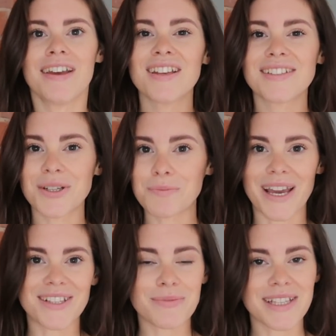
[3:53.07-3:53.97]
So your
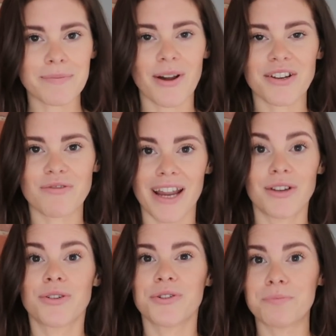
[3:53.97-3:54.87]
basal metabolic rate,
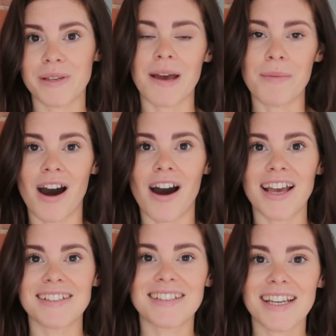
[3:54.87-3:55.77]
or your
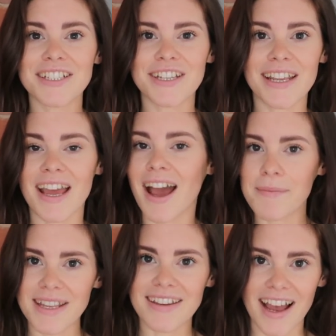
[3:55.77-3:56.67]
BMR, is essentially how
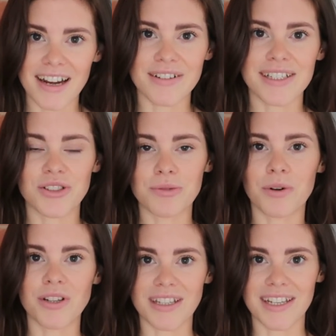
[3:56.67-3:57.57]
many calories your
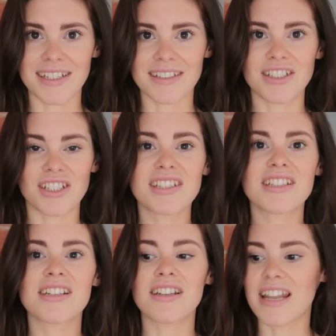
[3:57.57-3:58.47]
body needs just
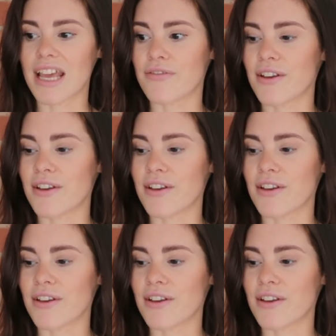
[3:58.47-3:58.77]
to live.